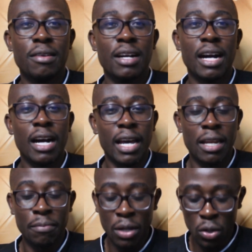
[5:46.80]

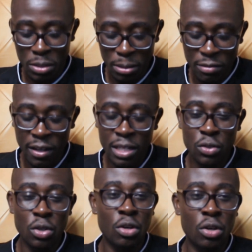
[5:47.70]
And because specifically
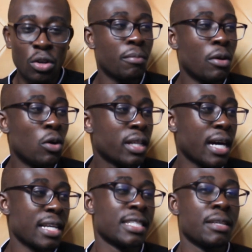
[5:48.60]
today we are talking about
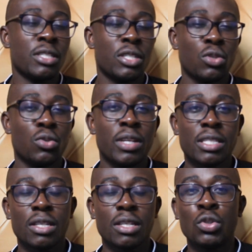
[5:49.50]
Kasneb
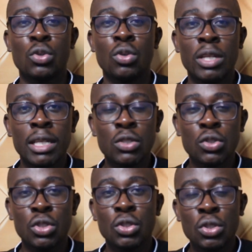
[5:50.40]
students, what you need to
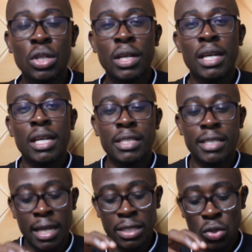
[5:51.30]
do is
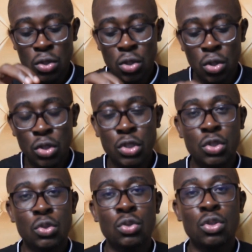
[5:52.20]
just to go
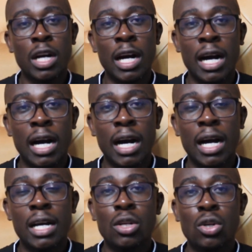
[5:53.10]
to
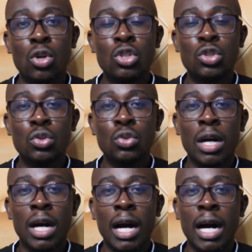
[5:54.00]

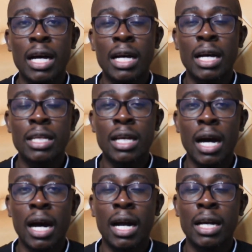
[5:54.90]

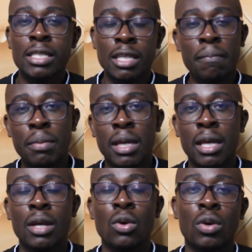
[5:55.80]

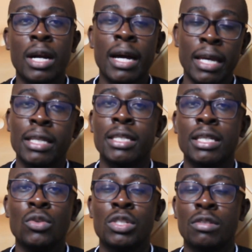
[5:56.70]
CPA or
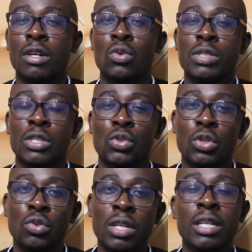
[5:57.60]
ATD, whichever course that you are
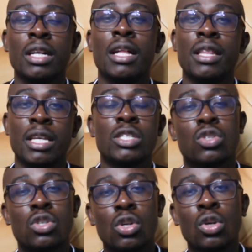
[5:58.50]
doing, then
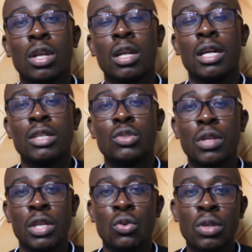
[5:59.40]
scroll to
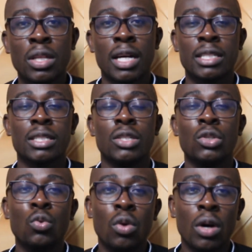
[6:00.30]
the uni that
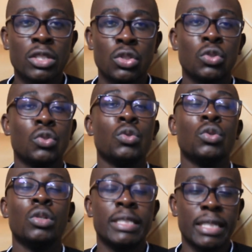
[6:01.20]
you want to
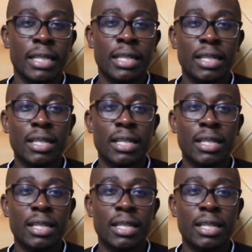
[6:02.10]
take.